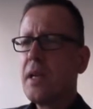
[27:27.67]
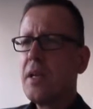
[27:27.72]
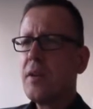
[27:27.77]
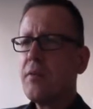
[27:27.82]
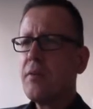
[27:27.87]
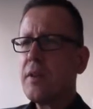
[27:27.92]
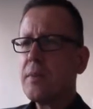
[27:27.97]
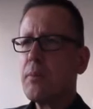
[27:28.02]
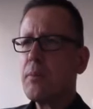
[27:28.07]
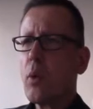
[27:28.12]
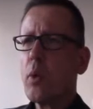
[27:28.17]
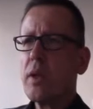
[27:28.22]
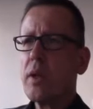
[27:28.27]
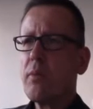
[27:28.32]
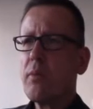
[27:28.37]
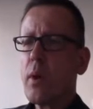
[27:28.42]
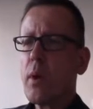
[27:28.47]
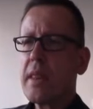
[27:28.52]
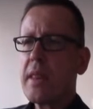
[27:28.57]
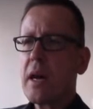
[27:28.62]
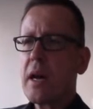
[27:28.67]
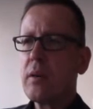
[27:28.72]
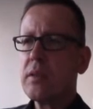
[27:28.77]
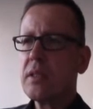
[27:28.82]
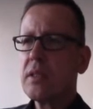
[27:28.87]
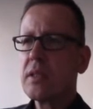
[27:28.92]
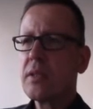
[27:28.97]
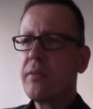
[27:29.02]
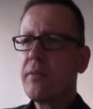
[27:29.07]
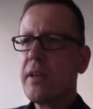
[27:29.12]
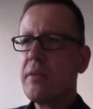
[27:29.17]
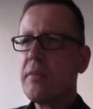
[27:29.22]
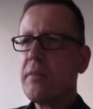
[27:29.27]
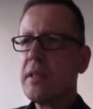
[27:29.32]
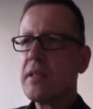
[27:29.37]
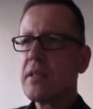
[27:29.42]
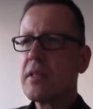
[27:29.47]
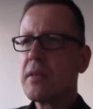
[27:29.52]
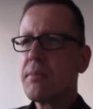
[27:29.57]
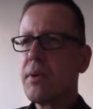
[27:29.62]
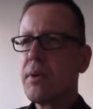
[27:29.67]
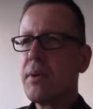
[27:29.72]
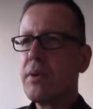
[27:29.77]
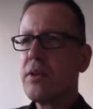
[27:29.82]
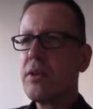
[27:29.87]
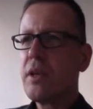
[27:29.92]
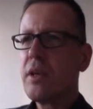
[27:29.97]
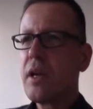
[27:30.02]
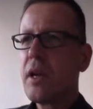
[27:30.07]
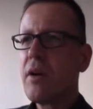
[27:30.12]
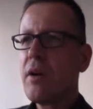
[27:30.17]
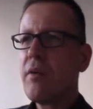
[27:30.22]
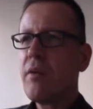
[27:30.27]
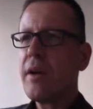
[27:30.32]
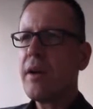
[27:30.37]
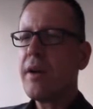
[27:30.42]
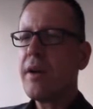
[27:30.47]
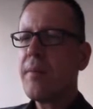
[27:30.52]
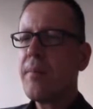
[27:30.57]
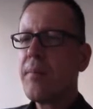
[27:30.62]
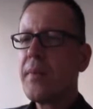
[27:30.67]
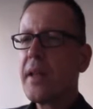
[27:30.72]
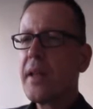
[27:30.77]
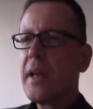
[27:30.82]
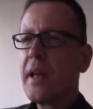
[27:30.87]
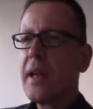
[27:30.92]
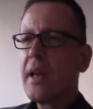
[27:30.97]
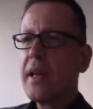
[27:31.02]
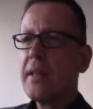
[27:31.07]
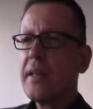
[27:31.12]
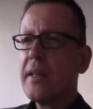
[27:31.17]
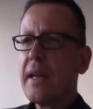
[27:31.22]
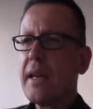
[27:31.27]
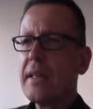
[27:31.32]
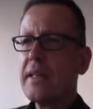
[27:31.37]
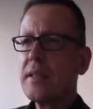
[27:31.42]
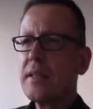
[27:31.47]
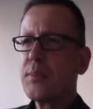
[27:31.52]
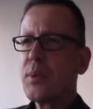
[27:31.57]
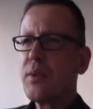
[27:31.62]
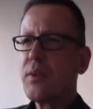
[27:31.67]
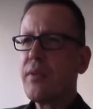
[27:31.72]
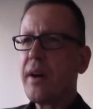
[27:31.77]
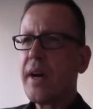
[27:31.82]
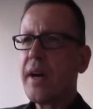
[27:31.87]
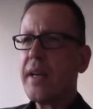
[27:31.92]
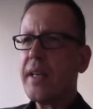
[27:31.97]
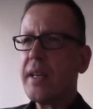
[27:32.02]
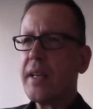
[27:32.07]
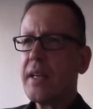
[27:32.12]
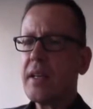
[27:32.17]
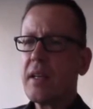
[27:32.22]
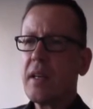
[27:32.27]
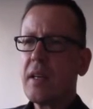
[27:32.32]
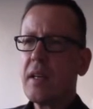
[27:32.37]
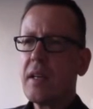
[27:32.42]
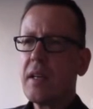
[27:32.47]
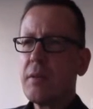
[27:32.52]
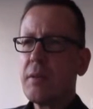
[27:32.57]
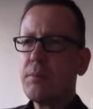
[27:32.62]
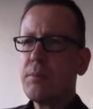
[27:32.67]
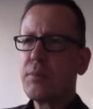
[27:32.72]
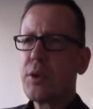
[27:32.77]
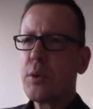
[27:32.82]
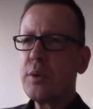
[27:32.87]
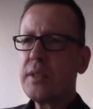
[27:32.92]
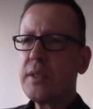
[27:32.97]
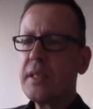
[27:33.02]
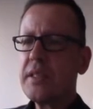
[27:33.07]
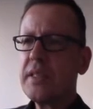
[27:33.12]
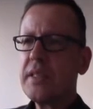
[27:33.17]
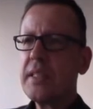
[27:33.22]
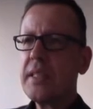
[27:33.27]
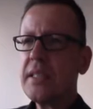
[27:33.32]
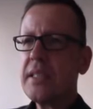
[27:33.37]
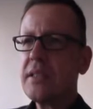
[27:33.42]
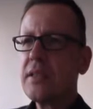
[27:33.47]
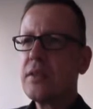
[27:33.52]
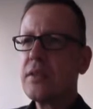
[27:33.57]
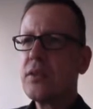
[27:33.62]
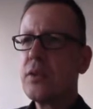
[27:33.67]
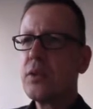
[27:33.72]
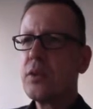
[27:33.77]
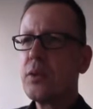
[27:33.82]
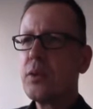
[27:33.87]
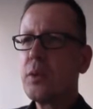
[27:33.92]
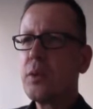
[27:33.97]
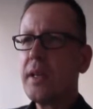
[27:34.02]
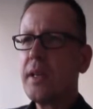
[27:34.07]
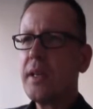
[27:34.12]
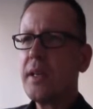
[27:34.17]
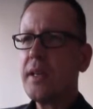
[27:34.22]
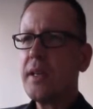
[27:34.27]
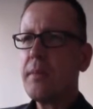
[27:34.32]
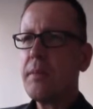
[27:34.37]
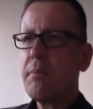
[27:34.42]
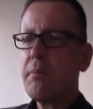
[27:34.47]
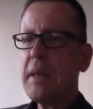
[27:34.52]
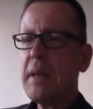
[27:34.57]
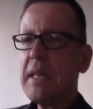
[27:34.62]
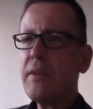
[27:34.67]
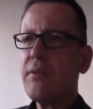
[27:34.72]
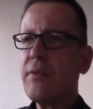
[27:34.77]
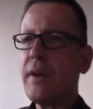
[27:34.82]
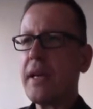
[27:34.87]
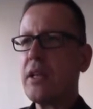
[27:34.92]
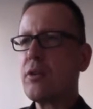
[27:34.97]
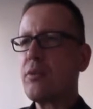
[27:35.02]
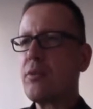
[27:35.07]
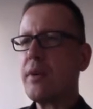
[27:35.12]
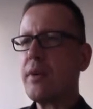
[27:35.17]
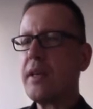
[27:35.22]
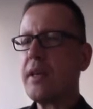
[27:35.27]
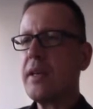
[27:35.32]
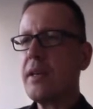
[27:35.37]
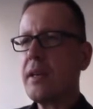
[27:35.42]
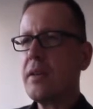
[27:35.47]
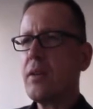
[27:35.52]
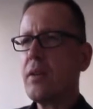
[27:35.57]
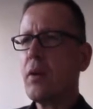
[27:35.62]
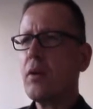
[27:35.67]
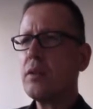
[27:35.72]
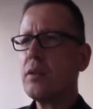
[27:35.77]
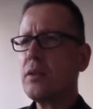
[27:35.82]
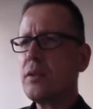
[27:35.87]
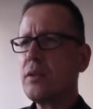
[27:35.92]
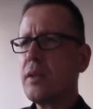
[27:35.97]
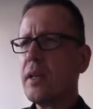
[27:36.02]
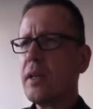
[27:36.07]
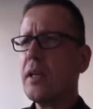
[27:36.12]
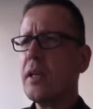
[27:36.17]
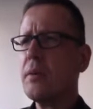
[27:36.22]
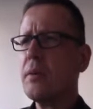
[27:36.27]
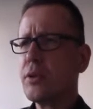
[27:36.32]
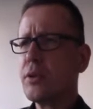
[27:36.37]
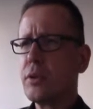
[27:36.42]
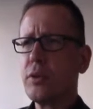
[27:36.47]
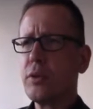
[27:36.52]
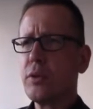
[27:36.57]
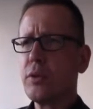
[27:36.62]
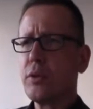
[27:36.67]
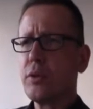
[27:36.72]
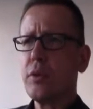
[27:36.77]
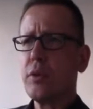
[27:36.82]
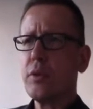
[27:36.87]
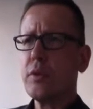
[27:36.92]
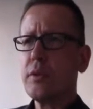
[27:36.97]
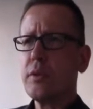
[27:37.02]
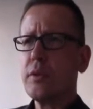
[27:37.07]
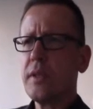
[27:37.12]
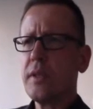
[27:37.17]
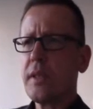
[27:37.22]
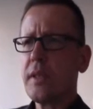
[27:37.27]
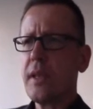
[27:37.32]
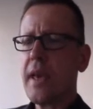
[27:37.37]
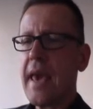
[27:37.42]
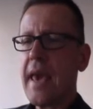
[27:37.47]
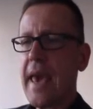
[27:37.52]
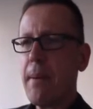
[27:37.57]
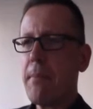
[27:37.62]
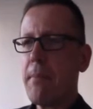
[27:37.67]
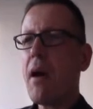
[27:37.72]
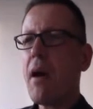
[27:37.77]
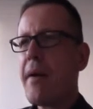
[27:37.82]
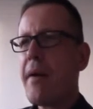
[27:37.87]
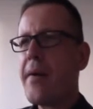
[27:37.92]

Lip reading: with more than 1,000 square meters aperture area that is providing process heat to a meat factory in Austria producing ham.